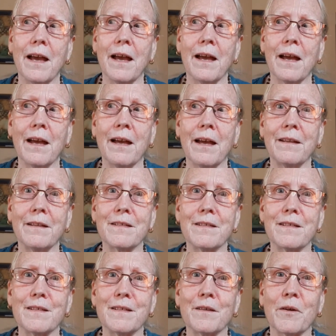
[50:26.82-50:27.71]

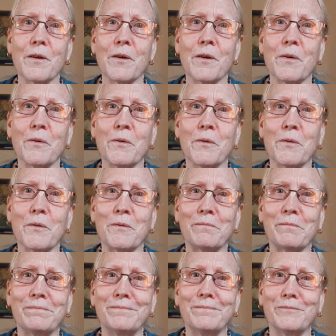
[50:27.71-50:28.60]
And
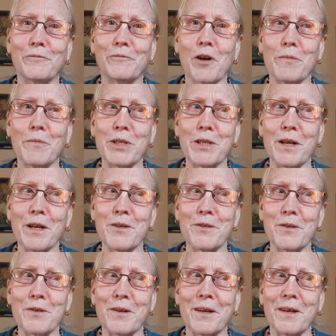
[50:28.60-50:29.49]
so
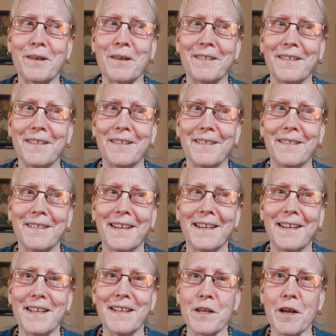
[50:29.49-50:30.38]
Ramachandra,
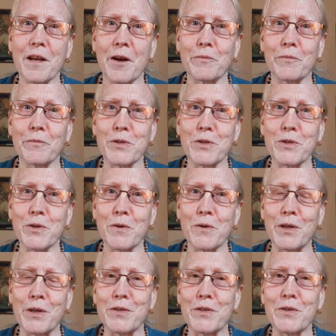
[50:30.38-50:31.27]
his heart was
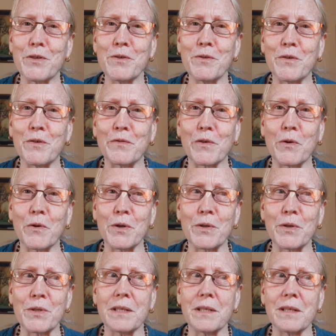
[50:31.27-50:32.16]
torn in two. Of
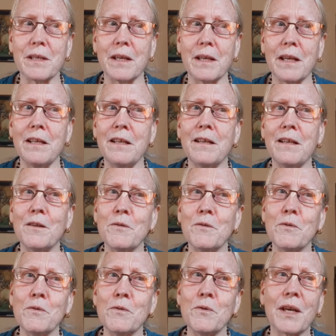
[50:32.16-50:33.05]
course, he
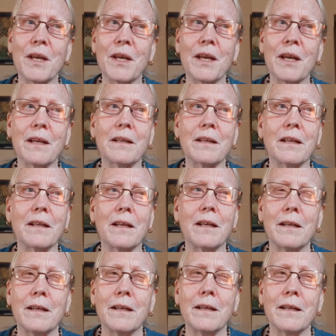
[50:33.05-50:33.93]
knew that
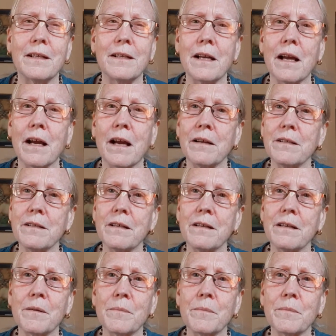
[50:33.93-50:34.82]

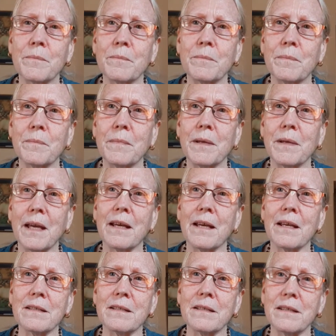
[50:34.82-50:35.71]
Narottam,
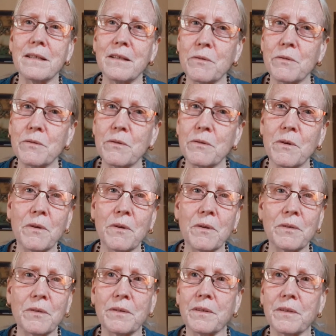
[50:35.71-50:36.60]
as he grew
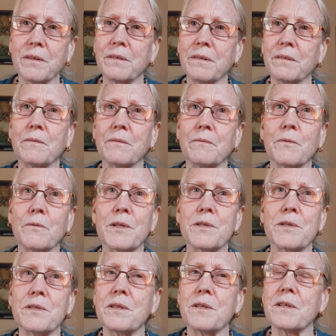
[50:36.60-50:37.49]
older,
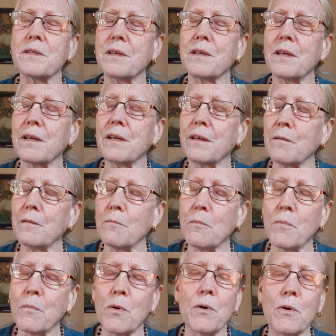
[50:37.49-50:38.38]
was just getting
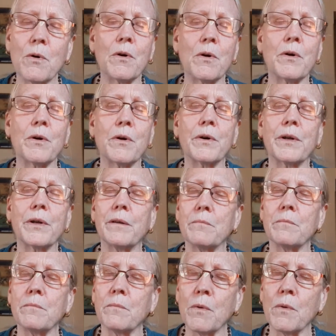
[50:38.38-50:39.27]
more
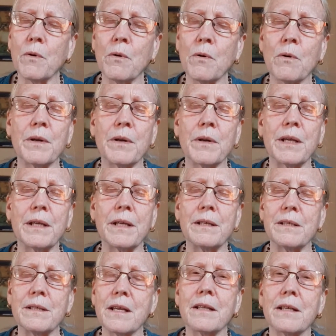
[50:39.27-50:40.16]
and more
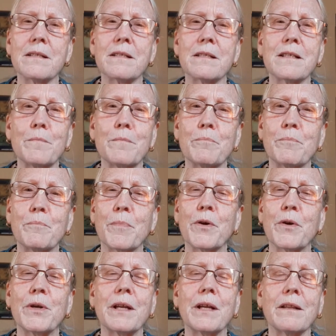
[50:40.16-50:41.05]
intensely
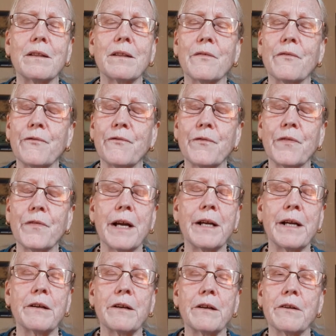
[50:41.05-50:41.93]
burning in the
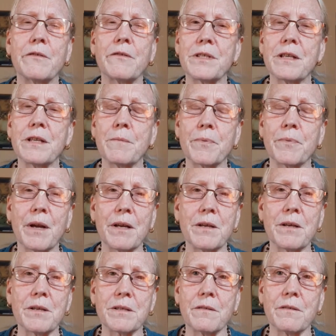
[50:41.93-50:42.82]
fire of
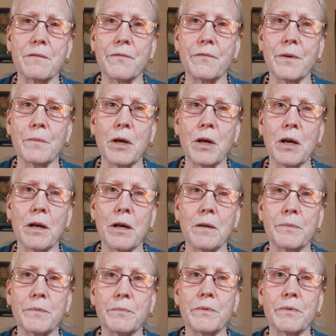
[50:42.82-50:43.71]
separation from
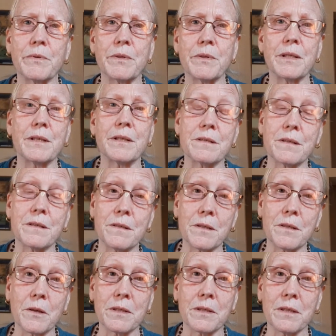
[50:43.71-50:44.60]
Mahaprabhu and his
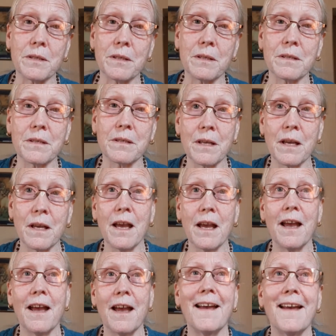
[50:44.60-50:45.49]
associates.
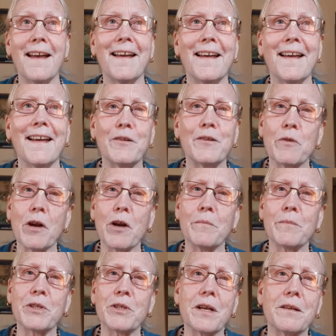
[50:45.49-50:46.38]
And
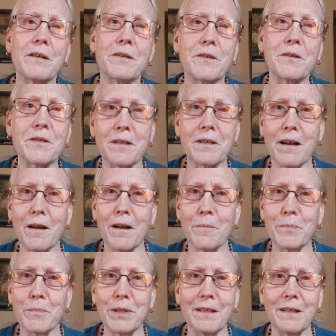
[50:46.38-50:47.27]
Ramachandra's
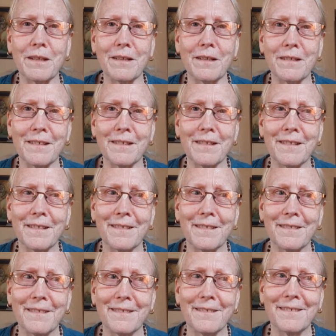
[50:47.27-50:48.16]
company
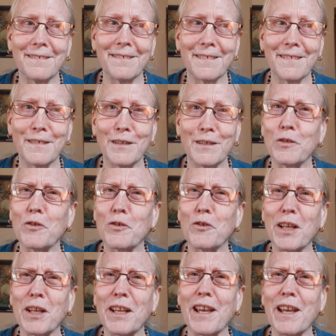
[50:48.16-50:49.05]

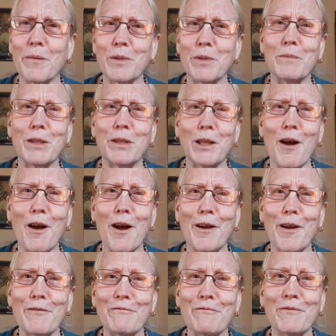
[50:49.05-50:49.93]
sort of kept him
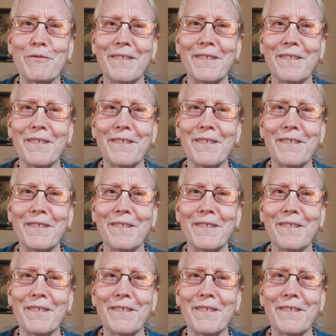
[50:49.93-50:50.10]
alive.